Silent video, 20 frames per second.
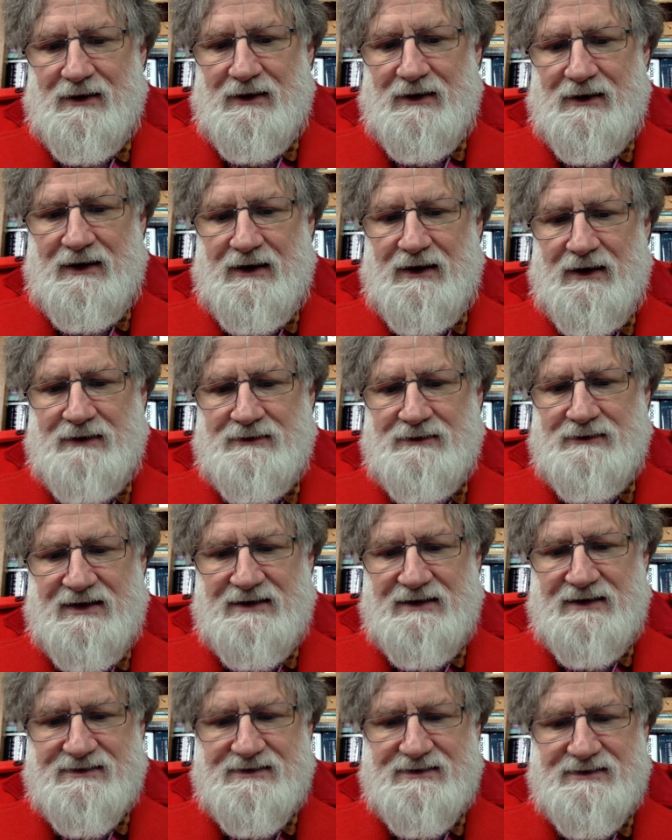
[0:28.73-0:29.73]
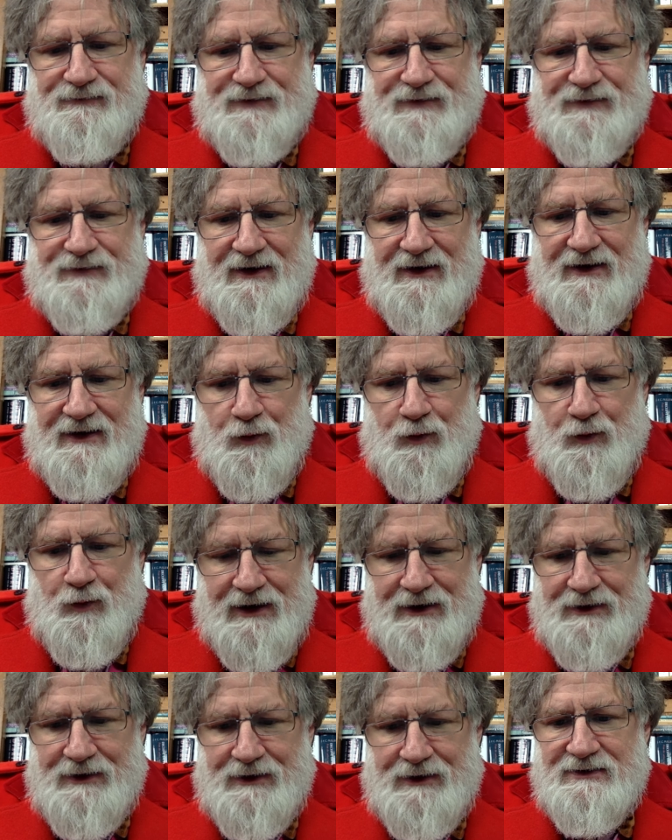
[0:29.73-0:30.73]
it's as if they've never
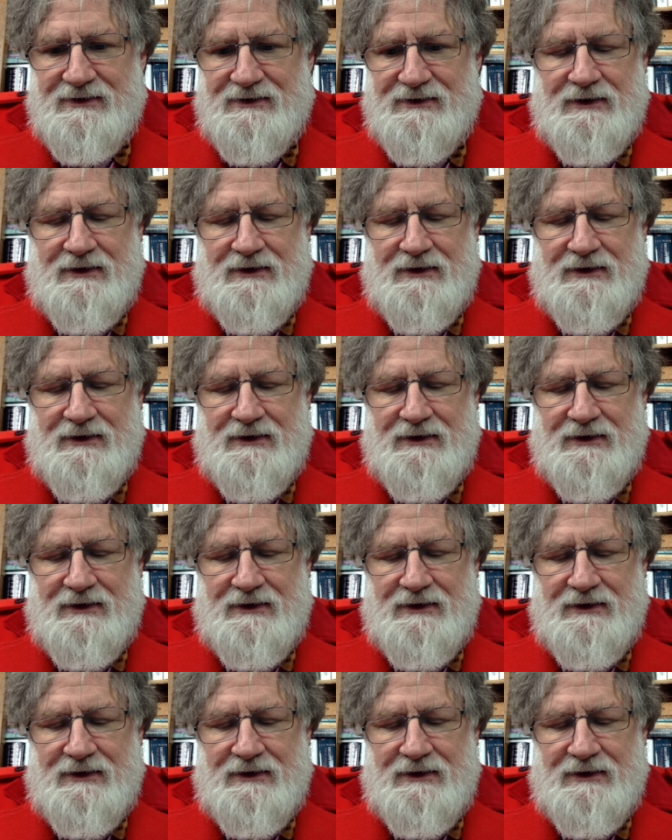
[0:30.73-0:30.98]
read,